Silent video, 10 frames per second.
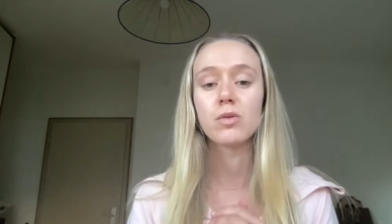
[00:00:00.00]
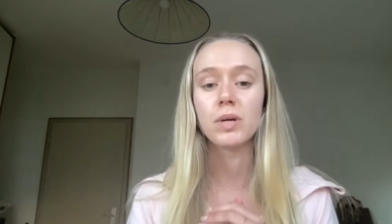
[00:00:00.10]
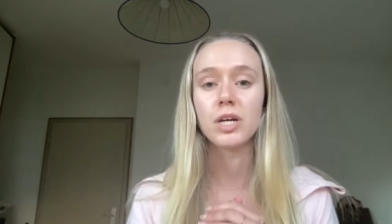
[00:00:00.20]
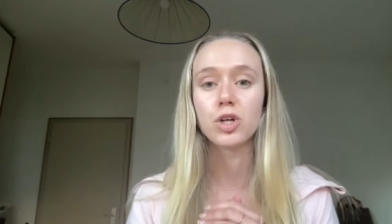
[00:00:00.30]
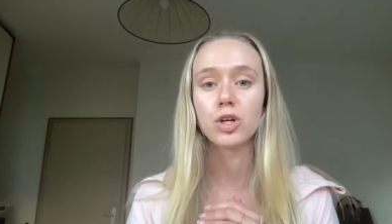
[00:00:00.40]
that would
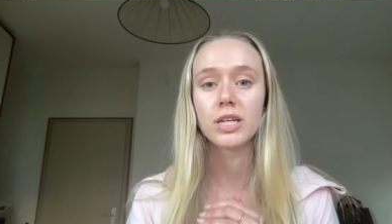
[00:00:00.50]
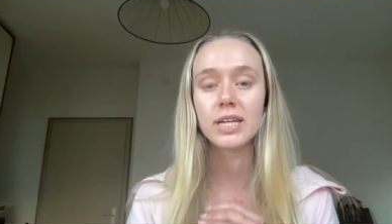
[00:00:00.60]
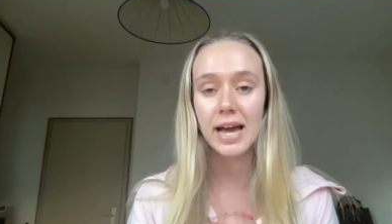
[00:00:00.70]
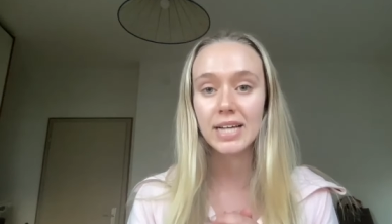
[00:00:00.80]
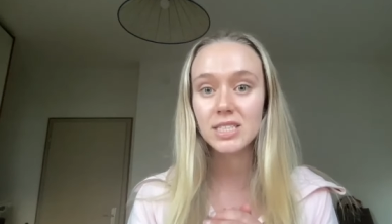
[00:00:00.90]
be a good
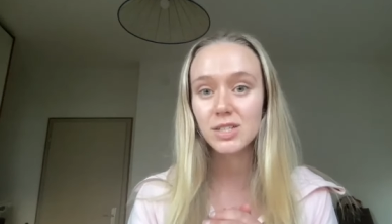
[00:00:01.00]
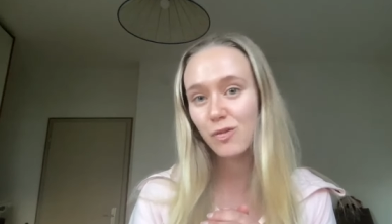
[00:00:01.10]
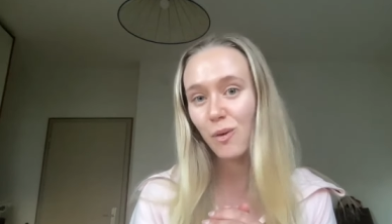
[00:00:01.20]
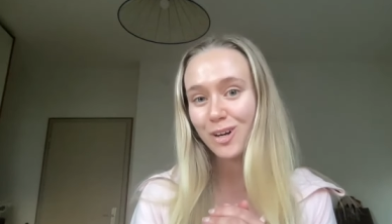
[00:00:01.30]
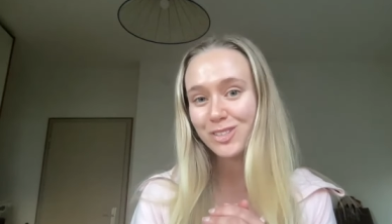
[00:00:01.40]
guest
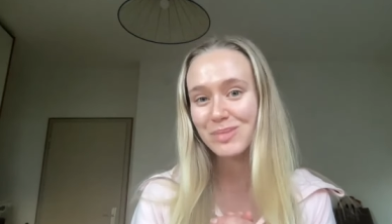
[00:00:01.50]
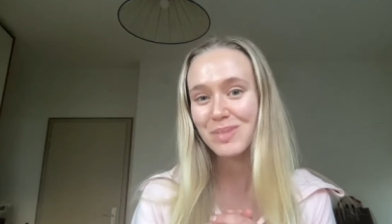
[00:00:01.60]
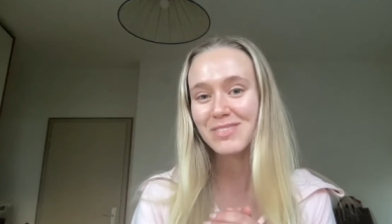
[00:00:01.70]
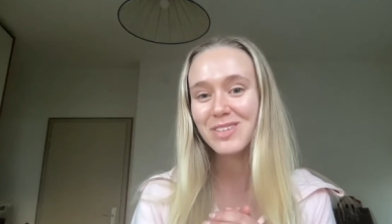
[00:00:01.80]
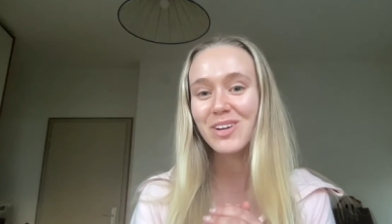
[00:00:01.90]
for Dream
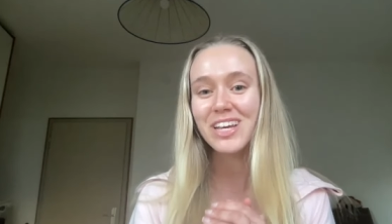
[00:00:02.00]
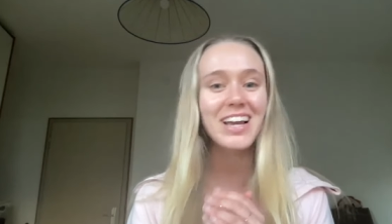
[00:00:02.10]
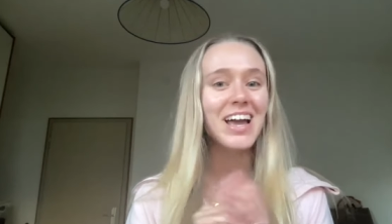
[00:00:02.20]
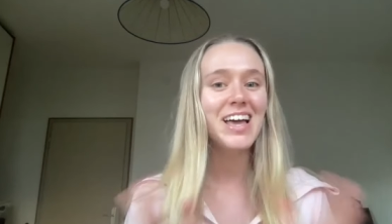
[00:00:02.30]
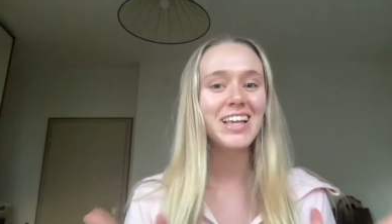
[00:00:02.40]
Life
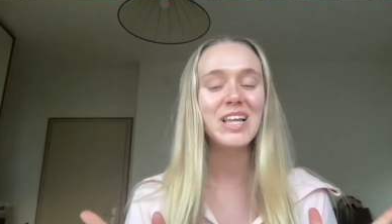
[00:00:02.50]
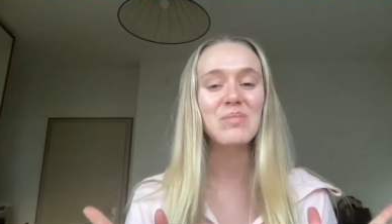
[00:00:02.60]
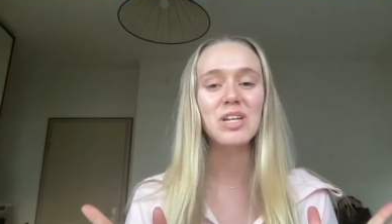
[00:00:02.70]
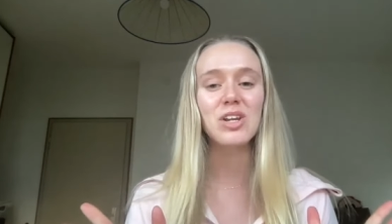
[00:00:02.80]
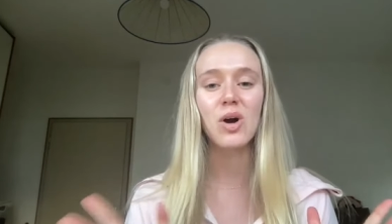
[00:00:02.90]
Loading, let
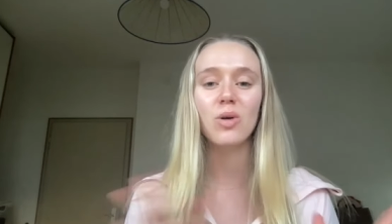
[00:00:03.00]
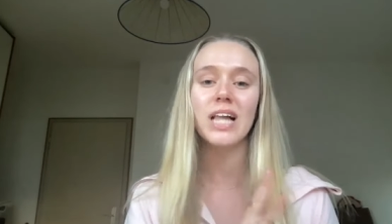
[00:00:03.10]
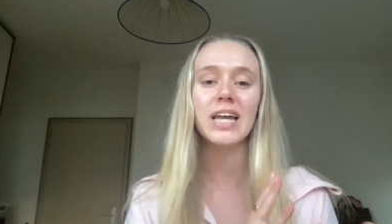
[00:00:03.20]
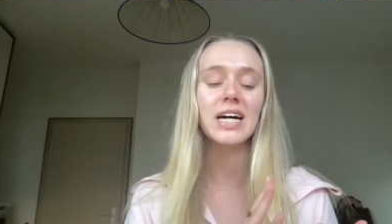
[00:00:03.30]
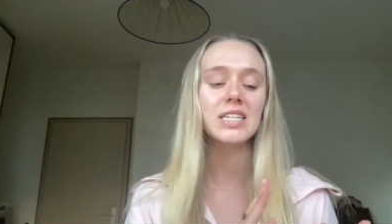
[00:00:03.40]
me know,
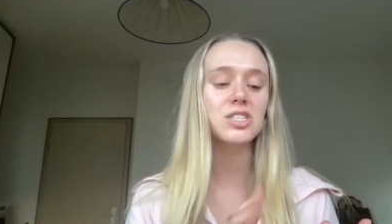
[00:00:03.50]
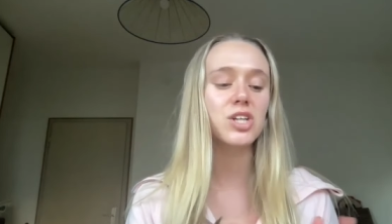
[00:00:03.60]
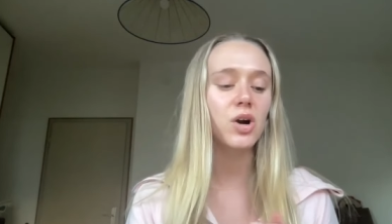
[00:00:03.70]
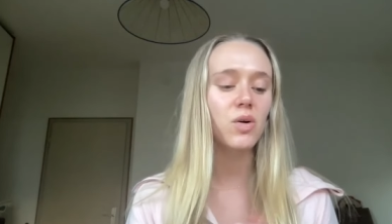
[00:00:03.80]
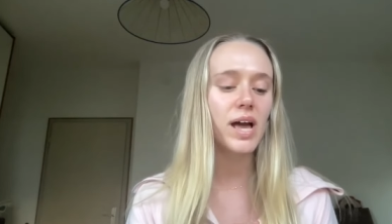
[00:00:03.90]
let us
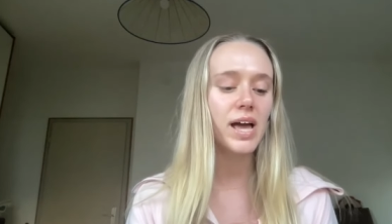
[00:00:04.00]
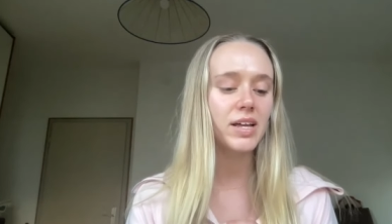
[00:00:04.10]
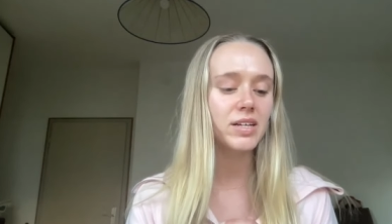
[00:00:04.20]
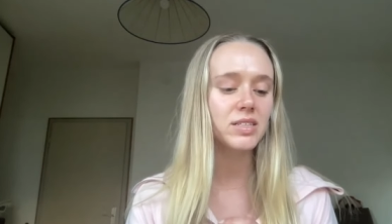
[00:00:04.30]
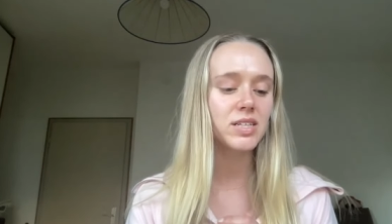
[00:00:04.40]
know
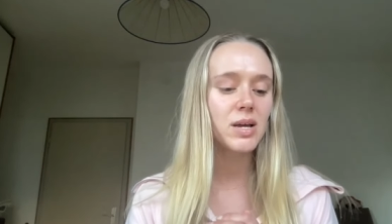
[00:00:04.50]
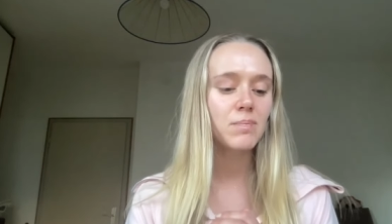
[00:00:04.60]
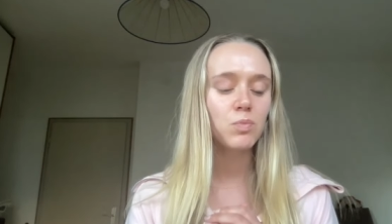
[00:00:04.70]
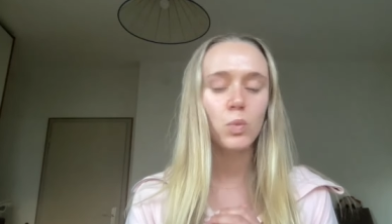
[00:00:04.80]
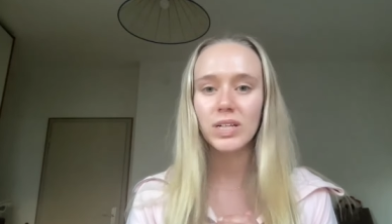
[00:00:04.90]
and
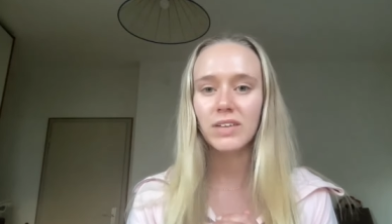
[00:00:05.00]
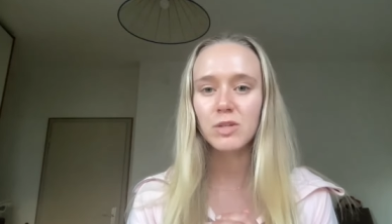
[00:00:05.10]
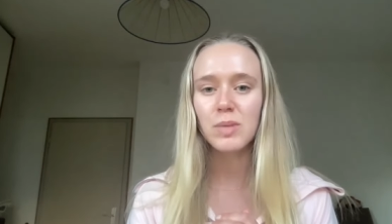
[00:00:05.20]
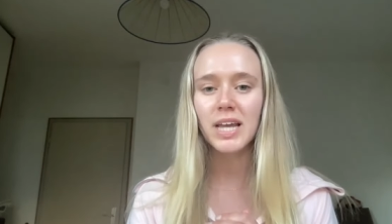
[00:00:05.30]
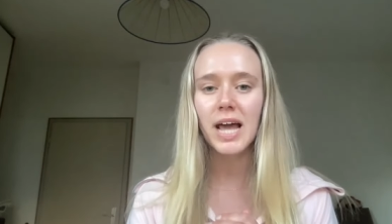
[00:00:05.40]
we'd love
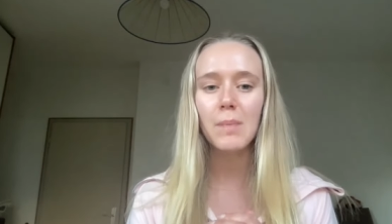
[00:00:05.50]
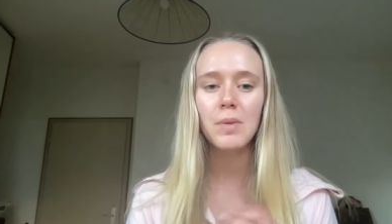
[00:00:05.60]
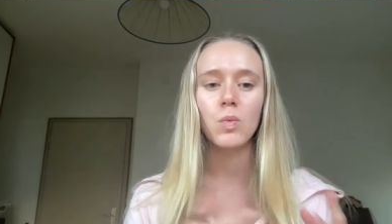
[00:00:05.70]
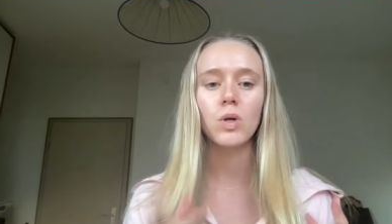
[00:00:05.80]
to make it happen.